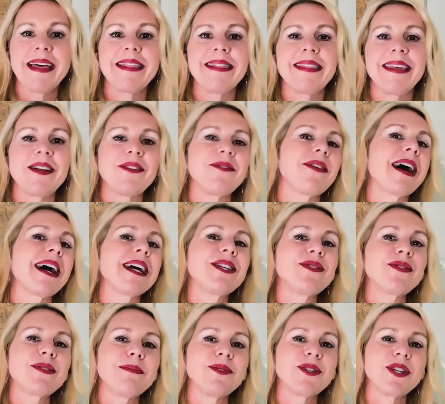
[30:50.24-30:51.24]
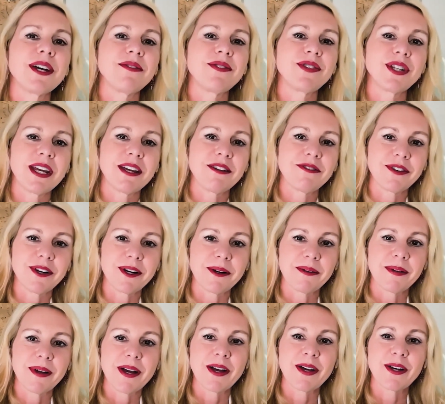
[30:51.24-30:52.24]
the advice from Jeff
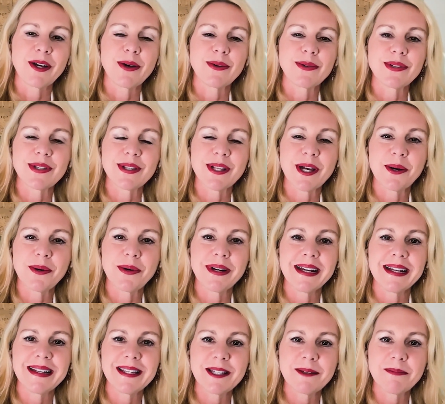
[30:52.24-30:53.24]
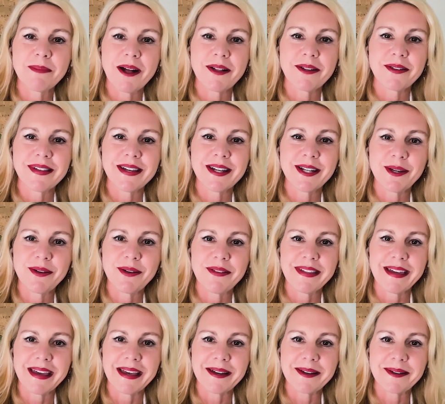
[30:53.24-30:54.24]
Schaefer: go slower and smaller than you
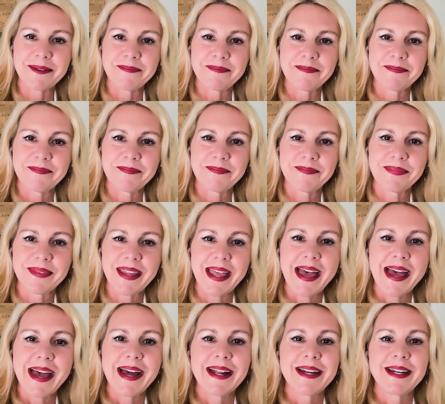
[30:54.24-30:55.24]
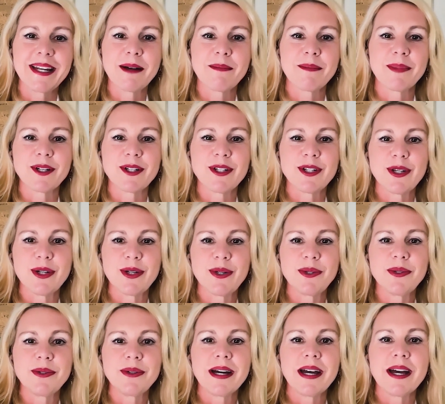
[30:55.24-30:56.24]
think. Number
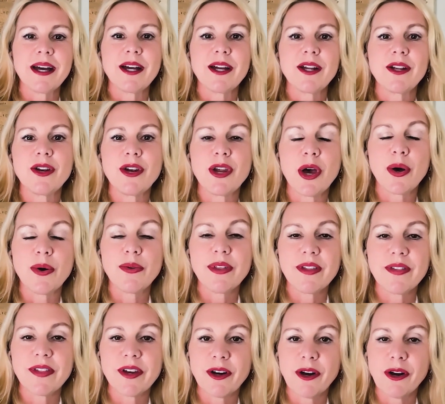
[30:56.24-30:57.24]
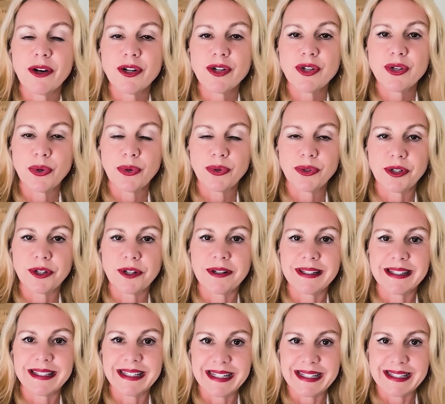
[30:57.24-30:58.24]
2, know that there are shoulder
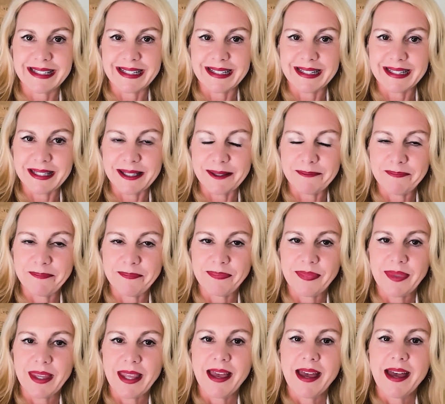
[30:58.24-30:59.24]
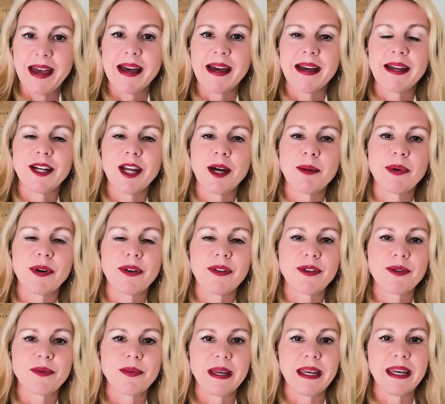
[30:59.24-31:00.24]
seasons. Number
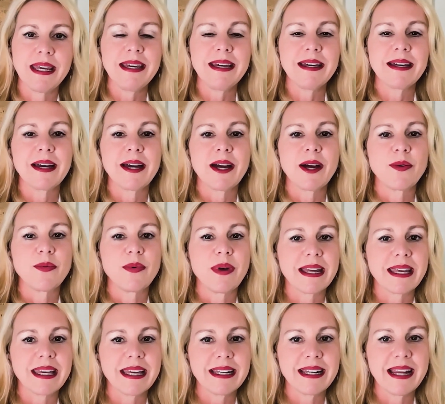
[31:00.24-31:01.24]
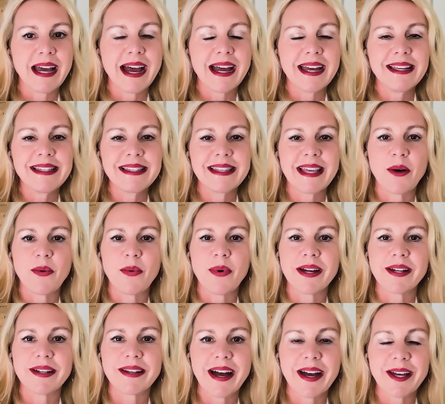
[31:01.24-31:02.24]
3, recognize that
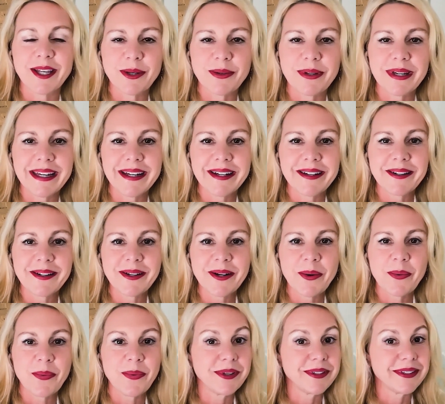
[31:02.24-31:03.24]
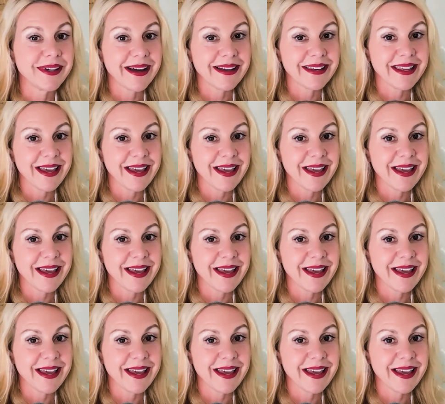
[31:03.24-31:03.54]
what got you here will not